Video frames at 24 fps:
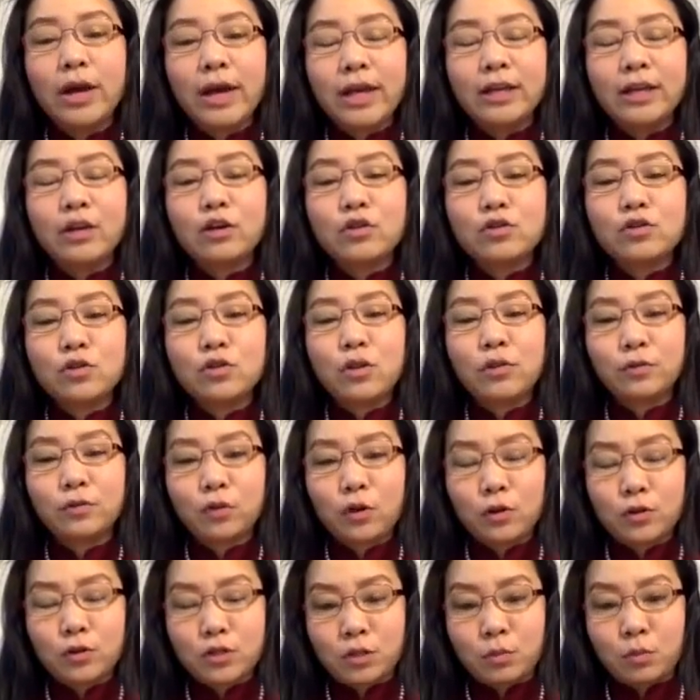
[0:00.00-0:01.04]
And also, of
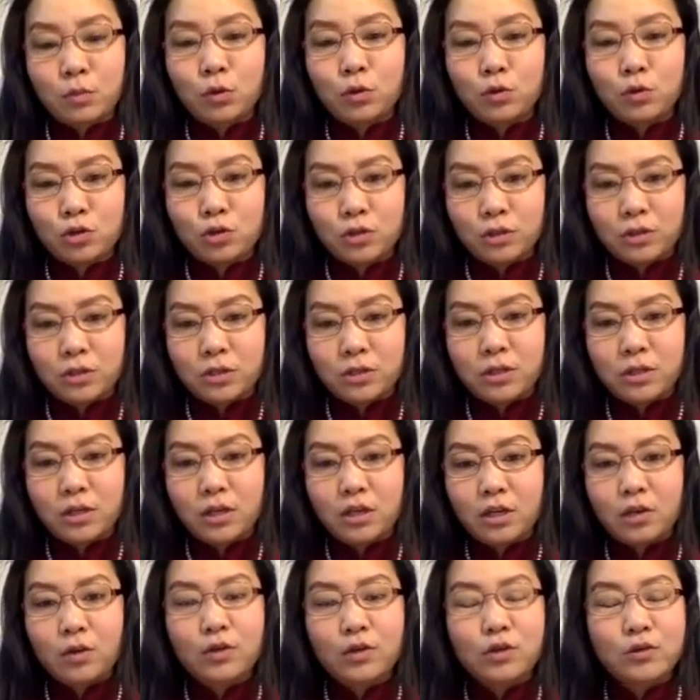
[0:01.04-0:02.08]
course, emotions. You
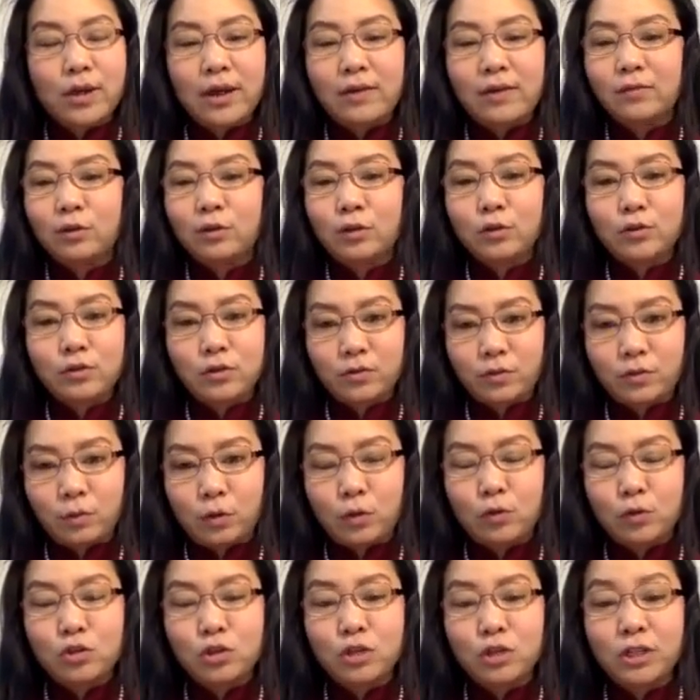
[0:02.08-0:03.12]
also have loads of
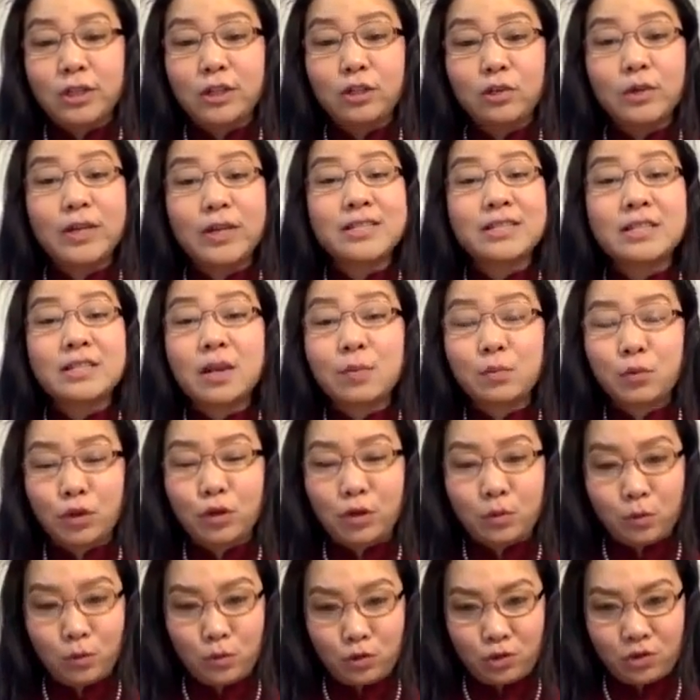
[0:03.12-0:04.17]
emotion, and you accept your
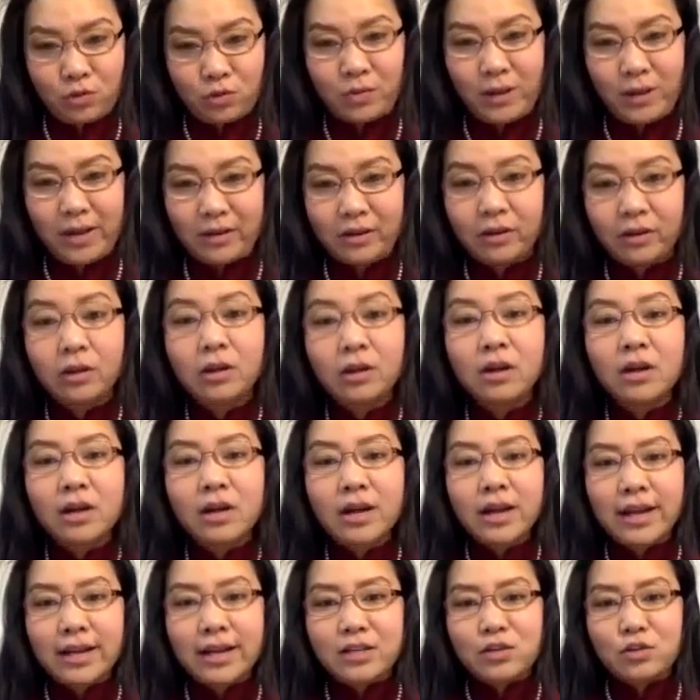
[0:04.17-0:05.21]
emotion better.
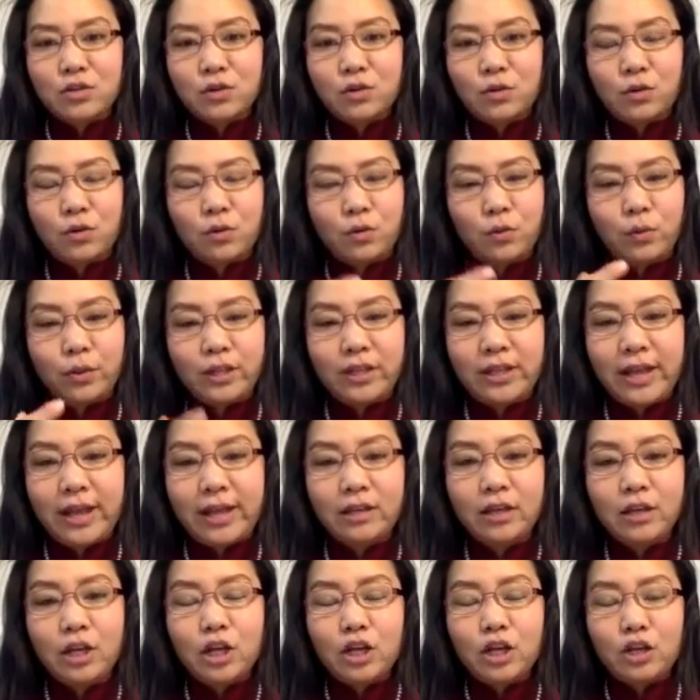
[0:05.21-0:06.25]
And so with that,
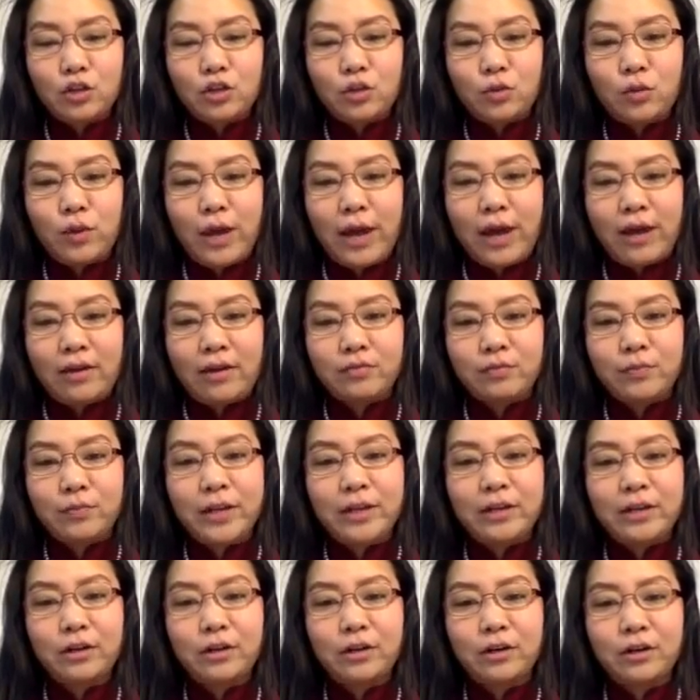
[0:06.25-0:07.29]
you have
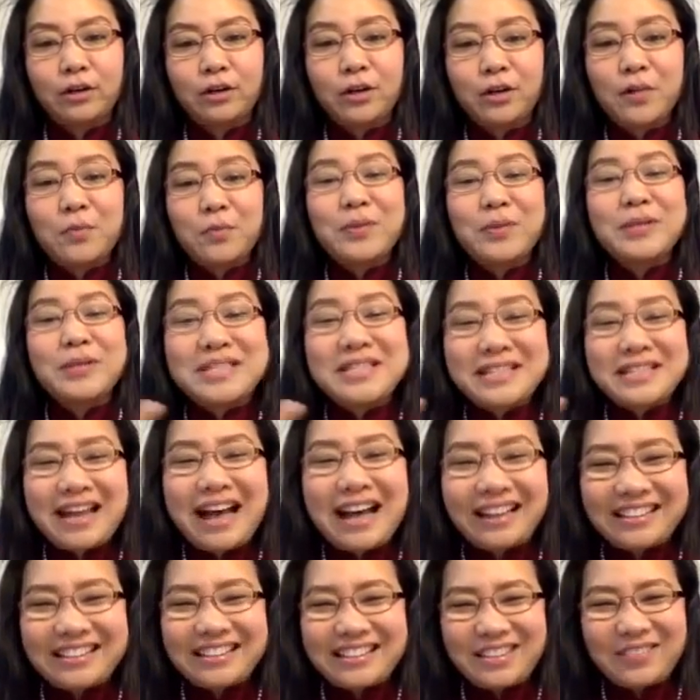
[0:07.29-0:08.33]
better
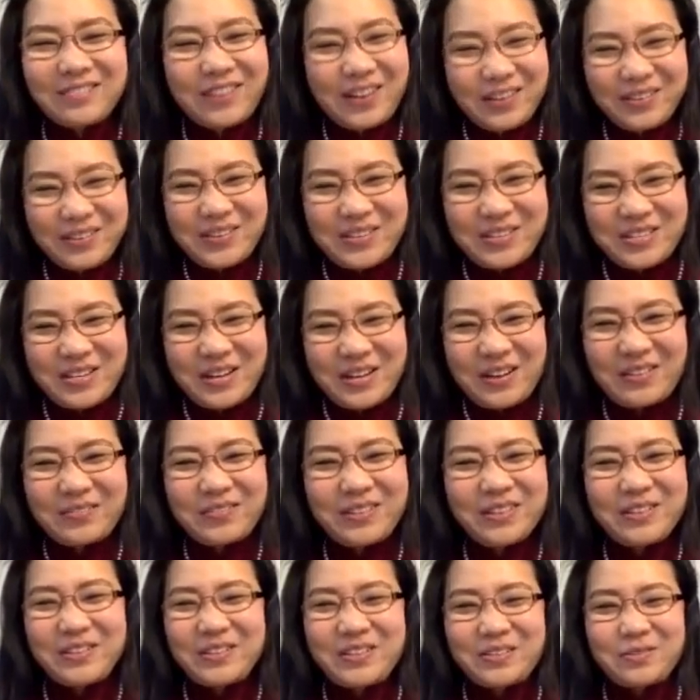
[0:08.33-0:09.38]
personality by yourself
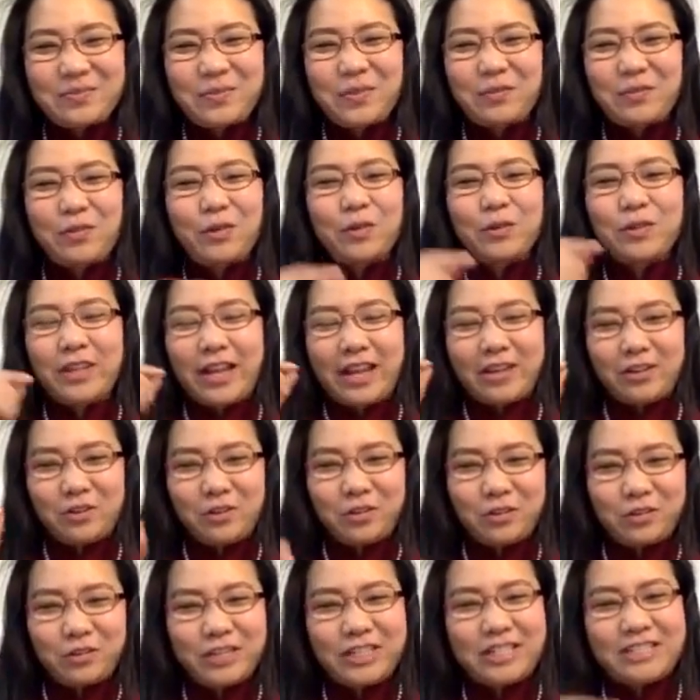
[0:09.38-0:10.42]
because before that you
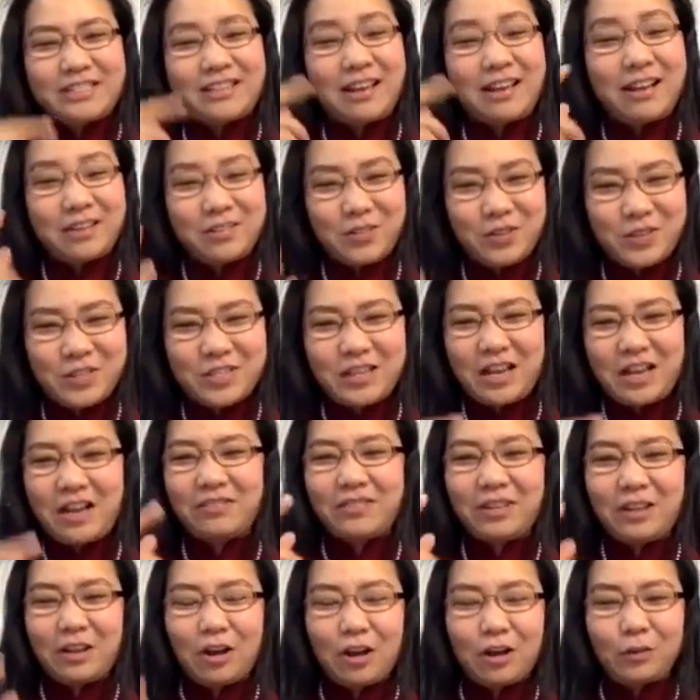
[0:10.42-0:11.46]
criticize yourself a
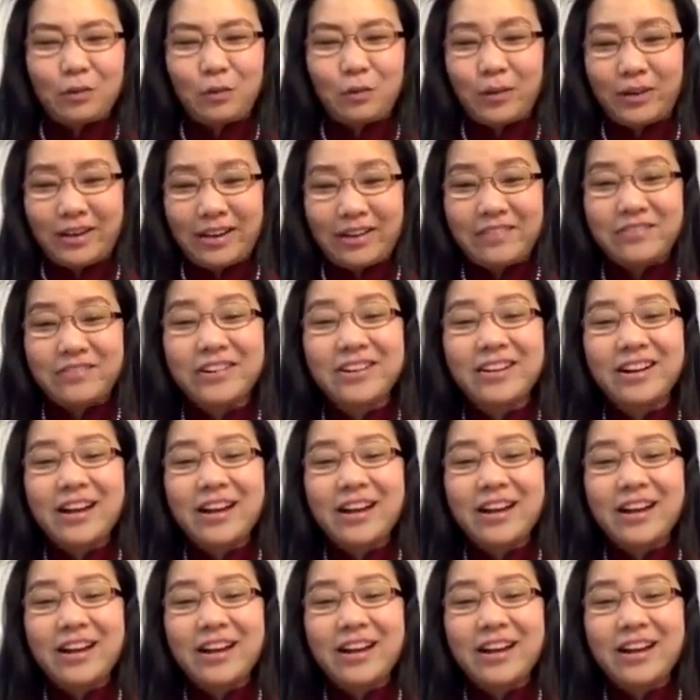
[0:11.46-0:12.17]
lot or whatever.